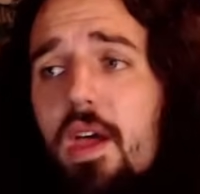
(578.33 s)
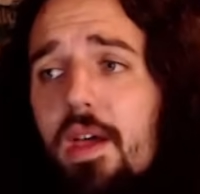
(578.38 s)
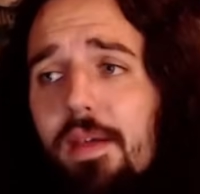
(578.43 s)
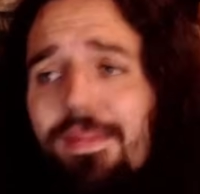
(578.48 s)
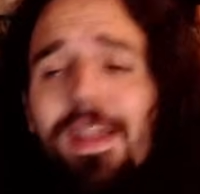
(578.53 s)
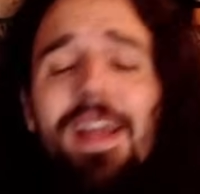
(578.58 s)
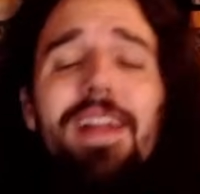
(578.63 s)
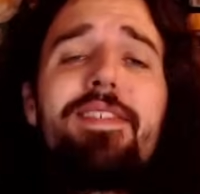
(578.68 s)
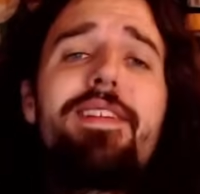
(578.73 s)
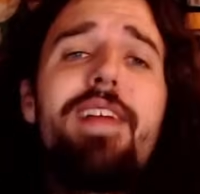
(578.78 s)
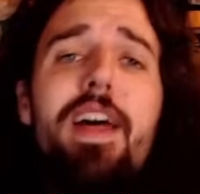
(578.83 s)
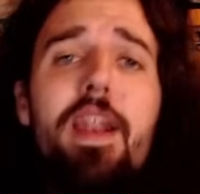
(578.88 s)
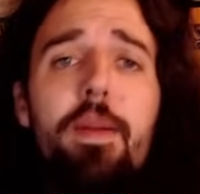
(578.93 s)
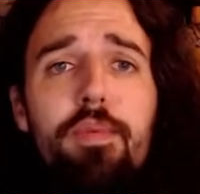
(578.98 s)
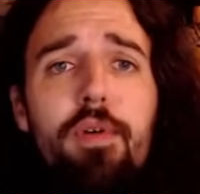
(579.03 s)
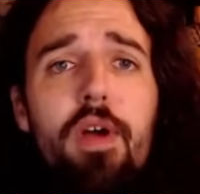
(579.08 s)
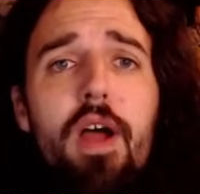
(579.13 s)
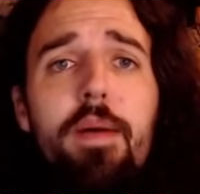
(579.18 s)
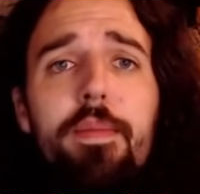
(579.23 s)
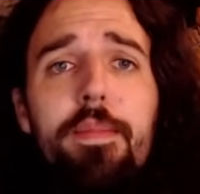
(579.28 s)
That's not a
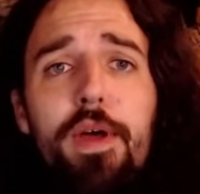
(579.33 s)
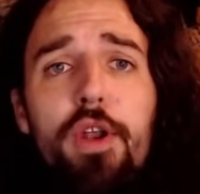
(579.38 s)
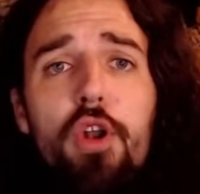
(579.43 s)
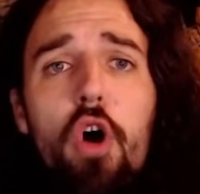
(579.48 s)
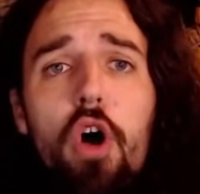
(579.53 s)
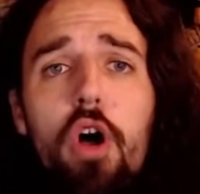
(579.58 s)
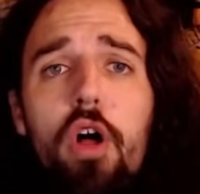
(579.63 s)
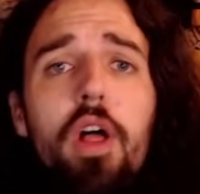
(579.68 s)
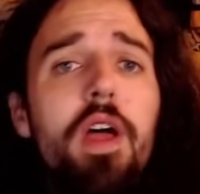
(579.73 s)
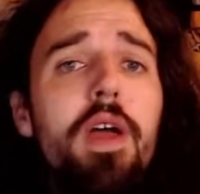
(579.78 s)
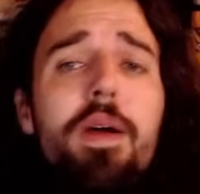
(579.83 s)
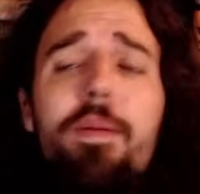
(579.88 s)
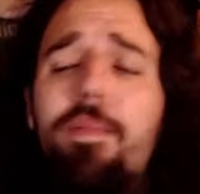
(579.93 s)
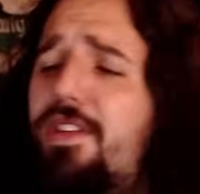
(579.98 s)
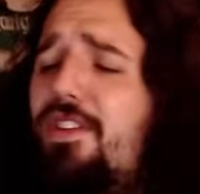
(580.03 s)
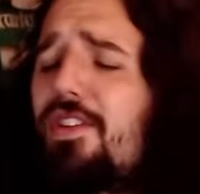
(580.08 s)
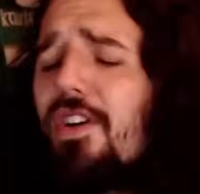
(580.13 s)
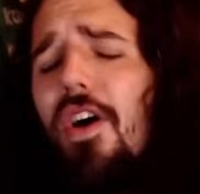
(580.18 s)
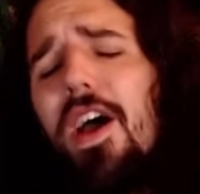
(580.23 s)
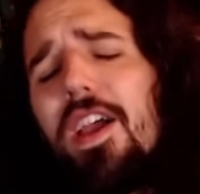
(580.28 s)
problem at all.
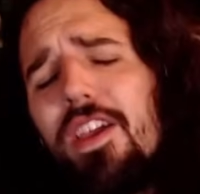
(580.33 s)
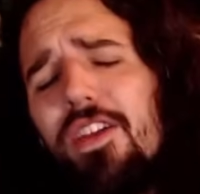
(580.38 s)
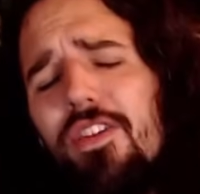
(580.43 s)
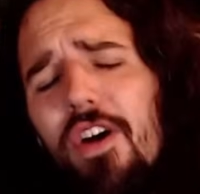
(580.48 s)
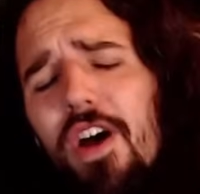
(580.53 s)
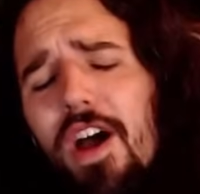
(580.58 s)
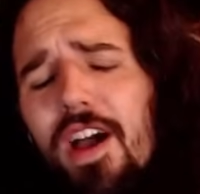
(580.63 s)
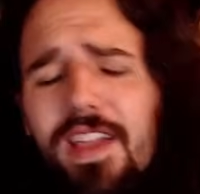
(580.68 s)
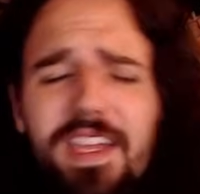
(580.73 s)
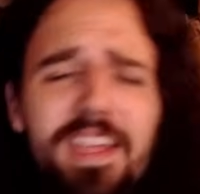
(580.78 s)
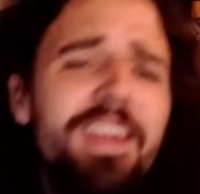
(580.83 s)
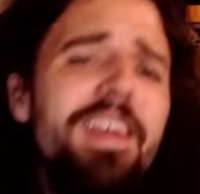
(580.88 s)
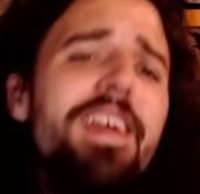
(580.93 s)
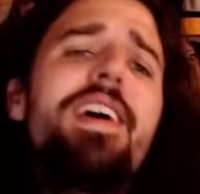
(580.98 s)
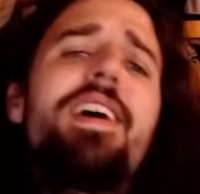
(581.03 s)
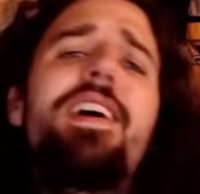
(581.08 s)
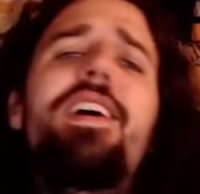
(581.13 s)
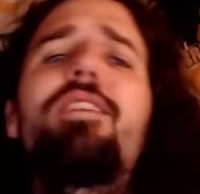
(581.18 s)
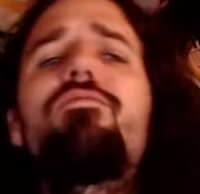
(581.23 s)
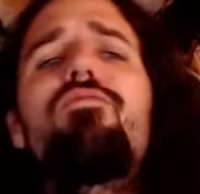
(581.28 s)
But talking hockey,
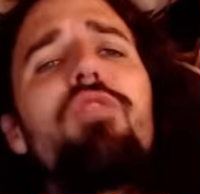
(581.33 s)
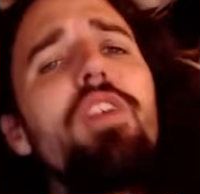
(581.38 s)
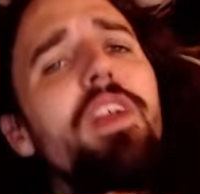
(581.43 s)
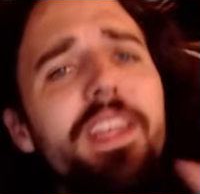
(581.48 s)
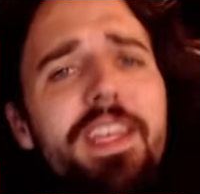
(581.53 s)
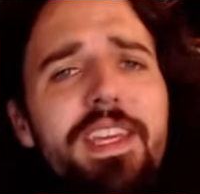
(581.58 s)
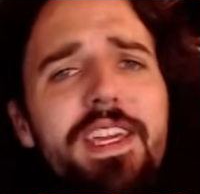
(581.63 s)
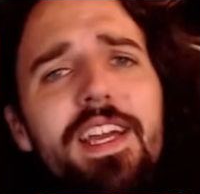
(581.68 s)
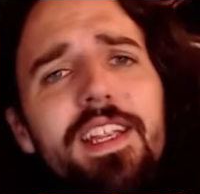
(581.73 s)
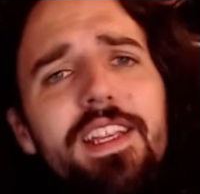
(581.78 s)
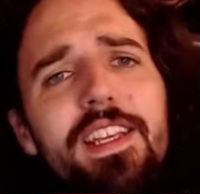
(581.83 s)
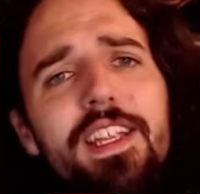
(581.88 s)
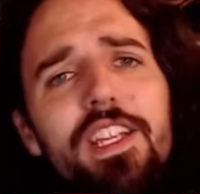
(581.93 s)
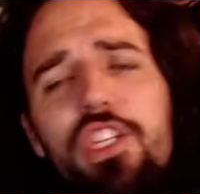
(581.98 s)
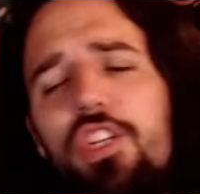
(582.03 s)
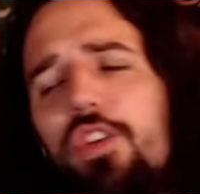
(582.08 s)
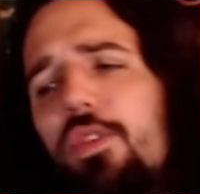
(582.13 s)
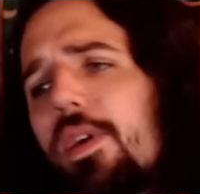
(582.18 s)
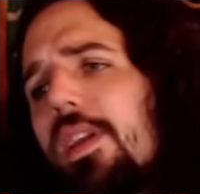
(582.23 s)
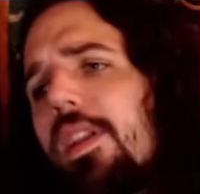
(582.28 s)
really getting
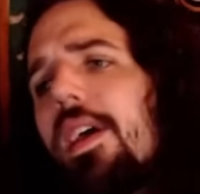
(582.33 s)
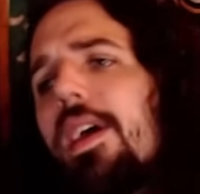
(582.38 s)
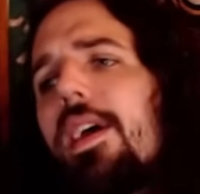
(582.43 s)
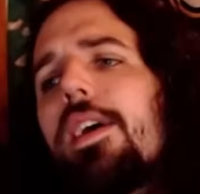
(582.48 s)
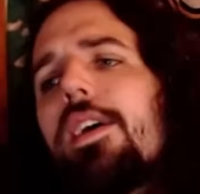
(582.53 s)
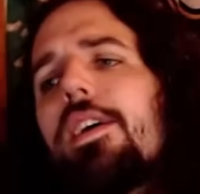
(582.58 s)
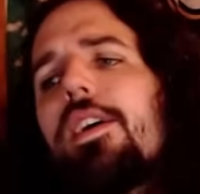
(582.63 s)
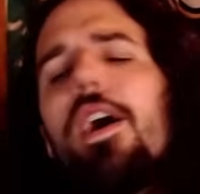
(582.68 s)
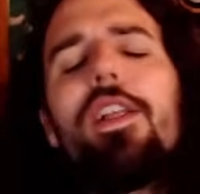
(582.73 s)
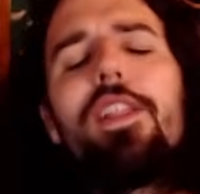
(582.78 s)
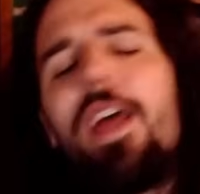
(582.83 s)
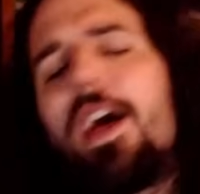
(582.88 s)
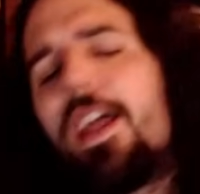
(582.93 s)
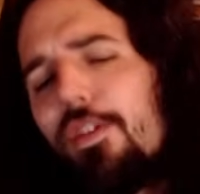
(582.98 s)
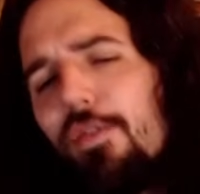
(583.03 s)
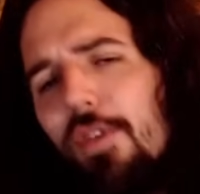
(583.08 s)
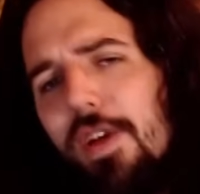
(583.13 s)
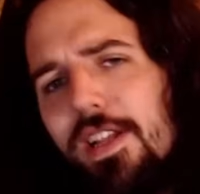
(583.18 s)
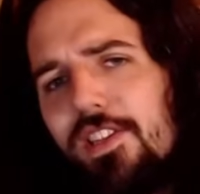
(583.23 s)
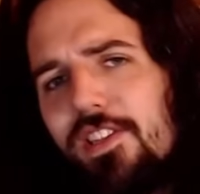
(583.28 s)
into it. A lot of
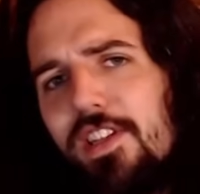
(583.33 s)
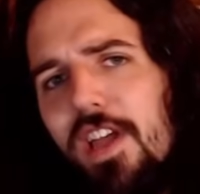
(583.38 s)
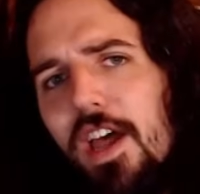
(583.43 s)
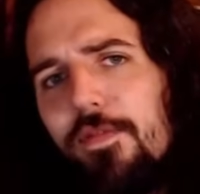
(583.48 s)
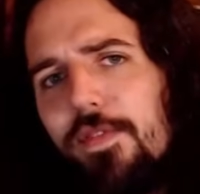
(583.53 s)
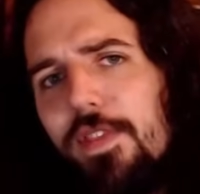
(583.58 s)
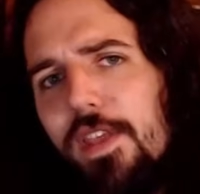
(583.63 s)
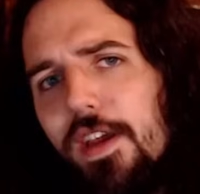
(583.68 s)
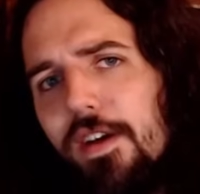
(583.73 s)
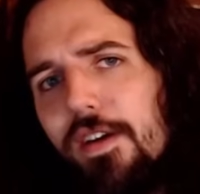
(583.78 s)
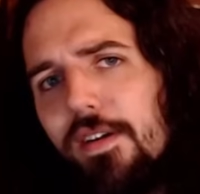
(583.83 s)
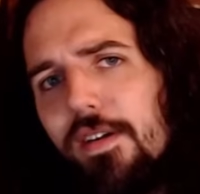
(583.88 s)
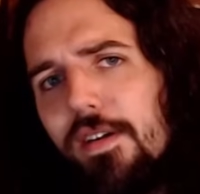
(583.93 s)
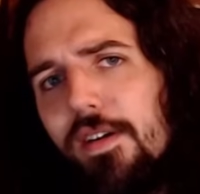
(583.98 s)
great stuff there.